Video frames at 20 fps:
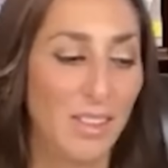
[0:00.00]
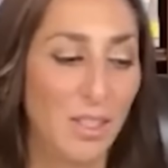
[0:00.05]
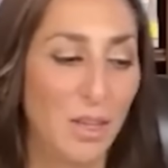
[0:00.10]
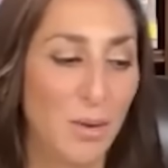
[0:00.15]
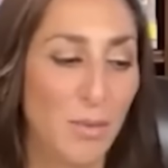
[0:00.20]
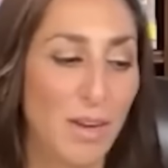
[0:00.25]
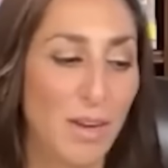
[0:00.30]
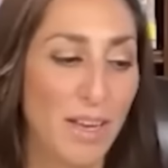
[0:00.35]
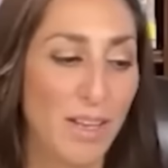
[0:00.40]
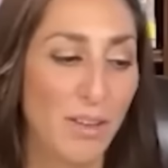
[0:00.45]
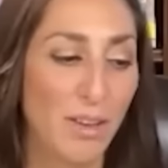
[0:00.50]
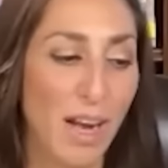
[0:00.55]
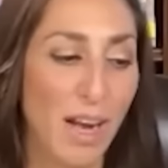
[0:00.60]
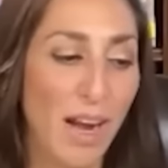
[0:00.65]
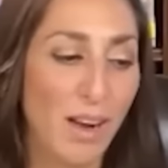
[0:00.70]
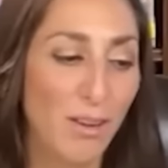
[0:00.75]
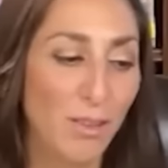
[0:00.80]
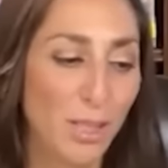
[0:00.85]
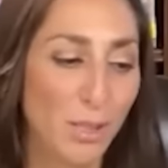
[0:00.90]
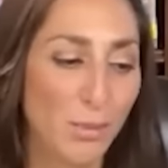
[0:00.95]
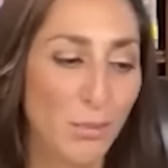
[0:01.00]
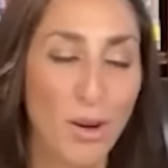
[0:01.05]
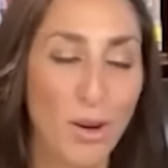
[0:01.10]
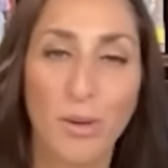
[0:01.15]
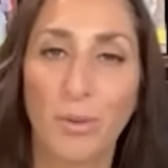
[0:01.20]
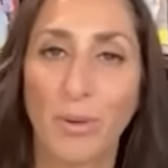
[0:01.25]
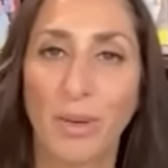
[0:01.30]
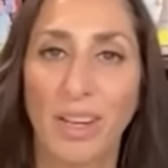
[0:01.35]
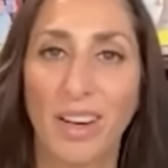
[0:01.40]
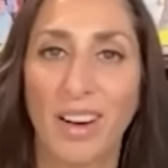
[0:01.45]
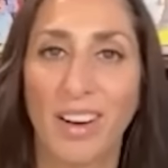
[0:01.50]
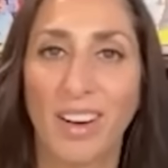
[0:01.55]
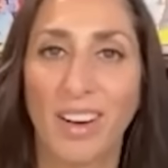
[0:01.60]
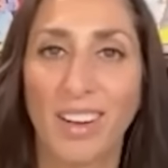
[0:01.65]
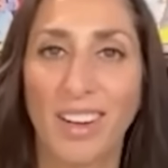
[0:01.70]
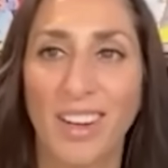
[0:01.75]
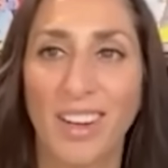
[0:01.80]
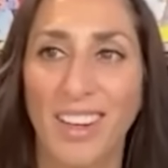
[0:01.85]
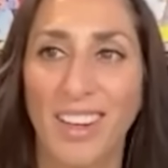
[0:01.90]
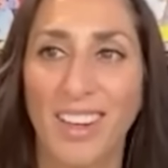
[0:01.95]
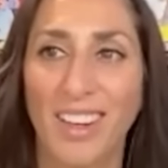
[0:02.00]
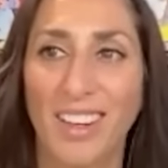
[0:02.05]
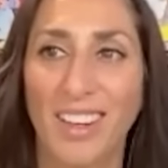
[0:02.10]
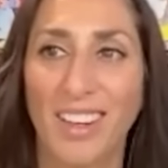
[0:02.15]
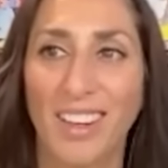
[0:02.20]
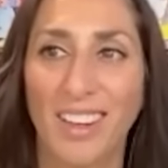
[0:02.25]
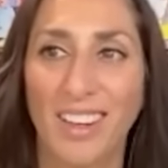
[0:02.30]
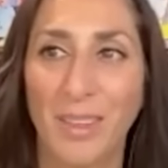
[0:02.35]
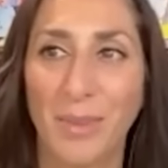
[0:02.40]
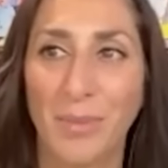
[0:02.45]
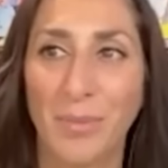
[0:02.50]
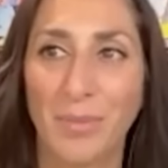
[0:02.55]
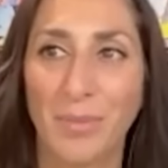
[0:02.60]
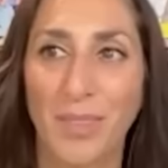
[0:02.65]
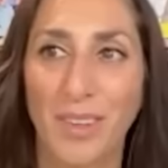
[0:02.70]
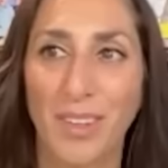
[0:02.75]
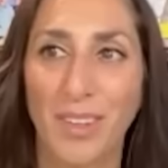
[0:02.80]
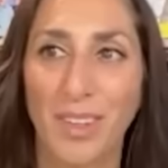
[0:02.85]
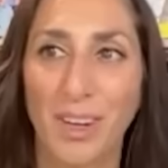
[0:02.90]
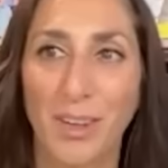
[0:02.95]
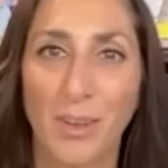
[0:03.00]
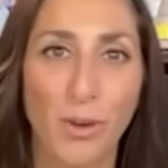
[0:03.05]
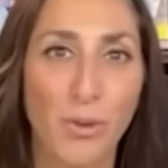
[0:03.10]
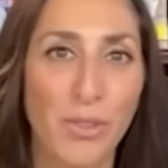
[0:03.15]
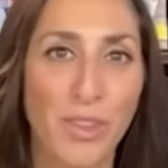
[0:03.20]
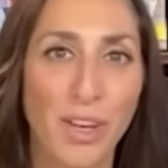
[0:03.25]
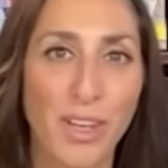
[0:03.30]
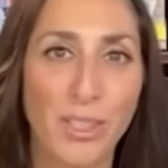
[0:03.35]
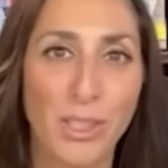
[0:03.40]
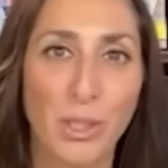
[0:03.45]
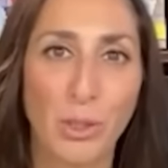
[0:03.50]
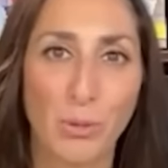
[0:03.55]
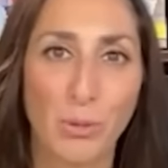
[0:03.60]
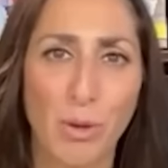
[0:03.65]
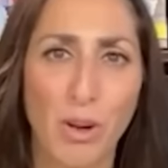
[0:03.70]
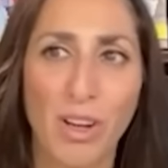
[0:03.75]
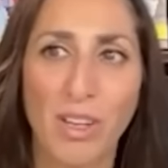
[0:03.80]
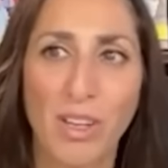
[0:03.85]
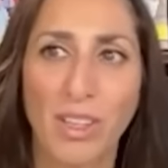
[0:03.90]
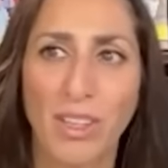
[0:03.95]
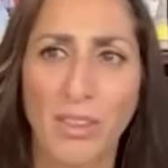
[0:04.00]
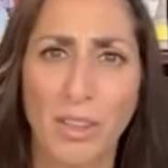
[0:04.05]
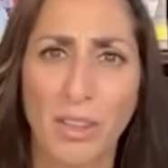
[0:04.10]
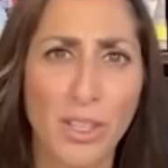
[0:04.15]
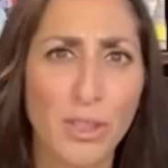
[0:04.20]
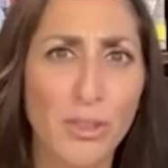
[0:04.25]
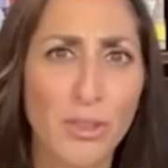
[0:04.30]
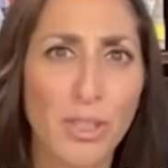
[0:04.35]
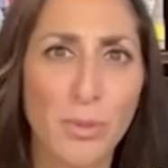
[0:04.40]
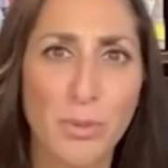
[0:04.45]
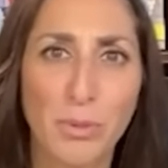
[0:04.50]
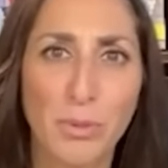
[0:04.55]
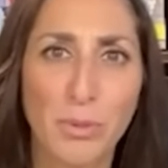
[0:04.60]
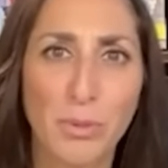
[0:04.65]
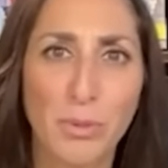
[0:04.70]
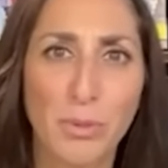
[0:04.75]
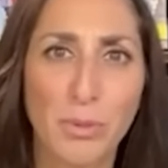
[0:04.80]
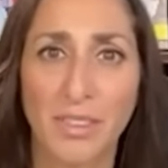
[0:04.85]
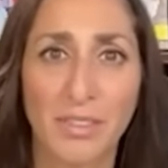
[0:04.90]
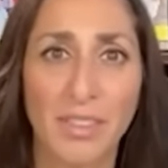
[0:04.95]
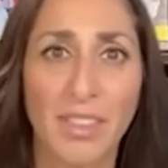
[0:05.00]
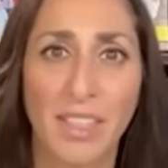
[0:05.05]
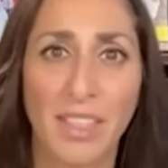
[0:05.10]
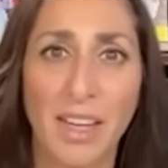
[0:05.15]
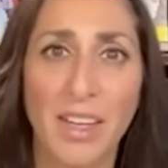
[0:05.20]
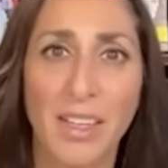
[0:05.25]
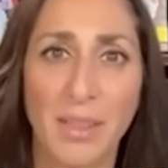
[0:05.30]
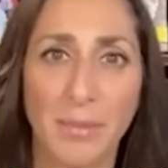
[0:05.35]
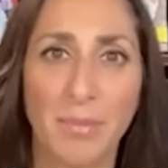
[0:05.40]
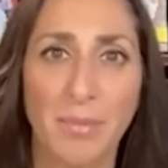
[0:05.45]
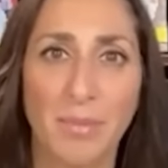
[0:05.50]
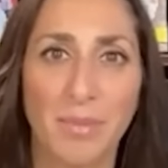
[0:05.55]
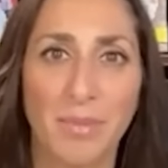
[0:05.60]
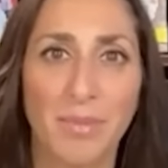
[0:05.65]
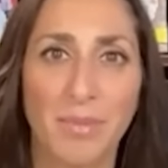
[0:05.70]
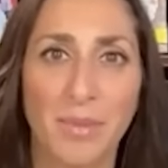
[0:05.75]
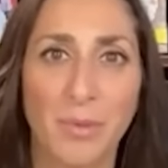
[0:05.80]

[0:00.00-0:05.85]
No matter how smart we are, um, our own thoughts are wrong a huge percentage of the time.